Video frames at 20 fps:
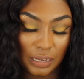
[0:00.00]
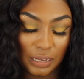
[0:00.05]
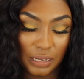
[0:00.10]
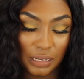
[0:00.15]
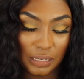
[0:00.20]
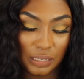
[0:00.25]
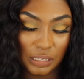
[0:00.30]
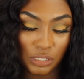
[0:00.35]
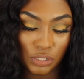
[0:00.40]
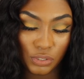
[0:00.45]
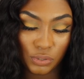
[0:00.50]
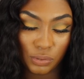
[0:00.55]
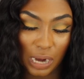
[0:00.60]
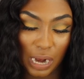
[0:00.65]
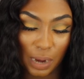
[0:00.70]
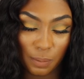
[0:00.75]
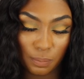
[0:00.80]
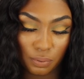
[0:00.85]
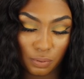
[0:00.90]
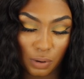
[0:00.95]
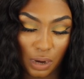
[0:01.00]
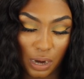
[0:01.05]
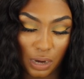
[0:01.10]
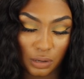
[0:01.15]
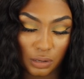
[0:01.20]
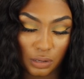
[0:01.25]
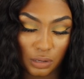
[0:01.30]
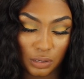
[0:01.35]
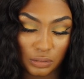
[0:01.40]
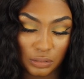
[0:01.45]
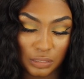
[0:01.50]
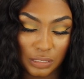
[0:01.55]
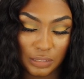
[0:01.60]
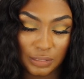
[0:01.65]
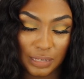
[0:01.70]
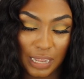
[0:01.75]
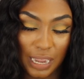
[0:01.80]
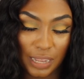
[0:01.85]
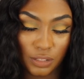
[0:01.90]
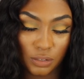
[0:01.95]
any trapped product.
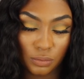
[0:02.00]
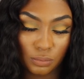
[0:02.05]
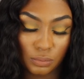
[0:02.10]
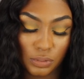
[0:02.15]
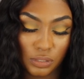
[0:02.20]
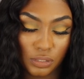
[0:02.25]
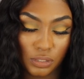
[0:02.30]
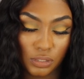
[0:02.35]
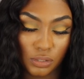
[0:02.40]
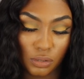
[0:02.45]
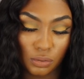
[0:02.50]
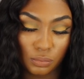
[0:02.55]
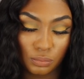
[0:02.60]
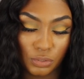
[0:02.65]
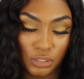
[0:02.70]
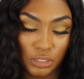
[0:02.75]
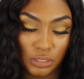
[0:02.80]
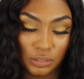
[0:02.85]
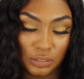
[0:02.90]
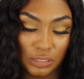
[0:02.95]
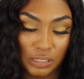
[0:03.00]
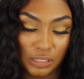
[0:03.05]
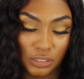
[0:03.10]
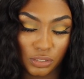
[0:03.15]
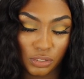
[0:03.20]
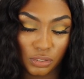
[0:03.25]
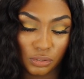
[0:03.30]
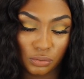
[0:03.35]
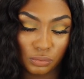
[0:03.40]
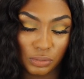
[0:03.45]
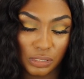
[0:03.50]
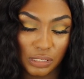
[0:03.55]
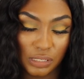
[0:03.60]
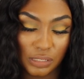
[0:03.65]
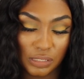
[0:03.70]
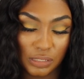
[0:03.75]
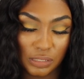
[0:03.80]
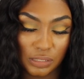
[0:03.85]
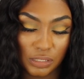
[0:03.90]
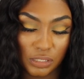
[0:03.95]
Then lather with soap gently and
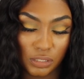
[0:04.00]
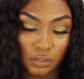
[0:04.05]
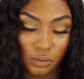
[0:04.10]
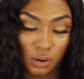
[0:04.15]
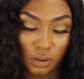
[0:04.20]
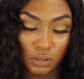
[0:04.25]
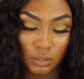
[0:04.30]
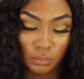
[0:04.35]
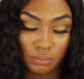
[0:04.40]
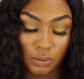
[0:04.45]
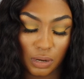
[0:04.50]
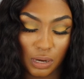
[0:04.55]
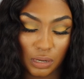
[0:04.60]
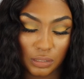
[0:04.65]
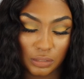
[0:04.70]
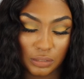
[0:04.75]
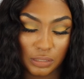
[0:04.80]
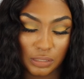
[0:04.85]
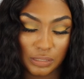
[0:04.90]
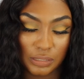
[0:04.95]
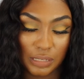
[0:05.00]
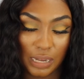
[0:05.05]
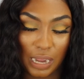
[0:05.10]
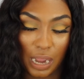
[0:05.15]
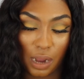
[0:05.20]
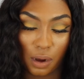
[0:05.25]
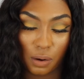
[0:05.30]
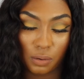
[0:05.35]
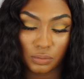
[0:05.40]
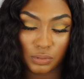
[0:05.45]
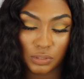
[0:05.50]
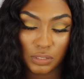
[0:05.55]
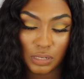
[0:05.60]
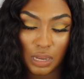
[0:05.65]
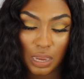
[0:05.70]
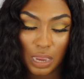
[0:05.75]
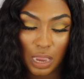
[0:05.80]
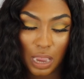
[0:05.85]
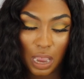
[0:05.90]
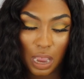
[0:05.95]
squeeze until all the product is out.
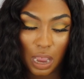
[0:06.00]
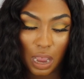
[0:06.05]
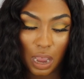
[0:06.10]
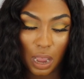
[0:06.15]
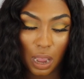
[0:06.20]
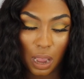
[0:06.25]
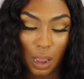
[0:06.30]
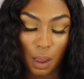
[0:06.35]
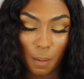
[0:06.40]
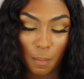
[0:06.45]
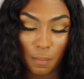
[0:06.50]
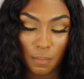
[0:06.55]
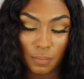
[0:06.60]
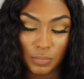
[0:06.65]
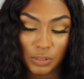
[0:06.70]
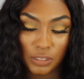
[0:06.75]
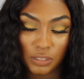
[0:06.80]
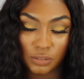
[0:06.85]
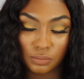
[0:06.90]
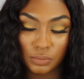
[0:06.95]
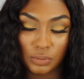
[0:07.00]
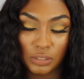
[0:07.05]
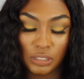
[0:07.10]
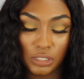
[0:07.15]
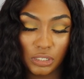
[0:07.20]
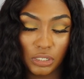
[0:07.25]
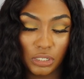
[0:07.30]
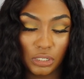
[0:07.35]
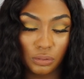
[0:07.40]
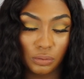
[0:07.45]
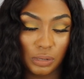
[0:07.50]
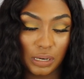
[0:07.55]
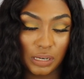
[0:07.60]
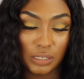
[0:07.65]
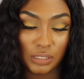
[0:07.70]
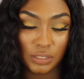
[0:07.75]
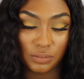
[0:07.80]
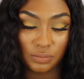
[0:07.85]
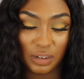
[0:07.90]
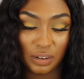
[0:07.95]
This is really cute and
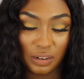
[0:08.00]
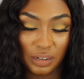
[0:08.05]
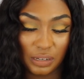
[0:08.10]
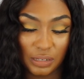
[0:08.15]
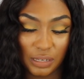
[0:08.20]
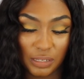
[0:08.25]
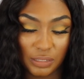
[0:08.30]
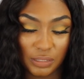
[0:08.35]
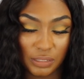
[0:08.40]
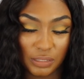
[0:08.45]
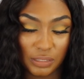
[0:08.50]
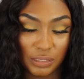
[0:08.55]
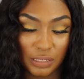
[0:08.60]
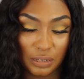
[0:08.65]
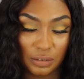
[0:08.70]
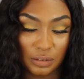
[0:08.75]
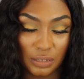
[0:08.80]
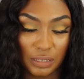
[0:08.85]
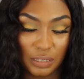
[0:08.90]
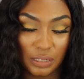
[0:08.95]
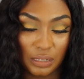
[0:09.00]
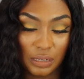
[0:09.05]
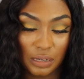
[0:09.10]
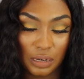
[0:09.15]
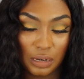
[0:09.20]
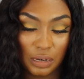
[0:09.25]
it's very necessary.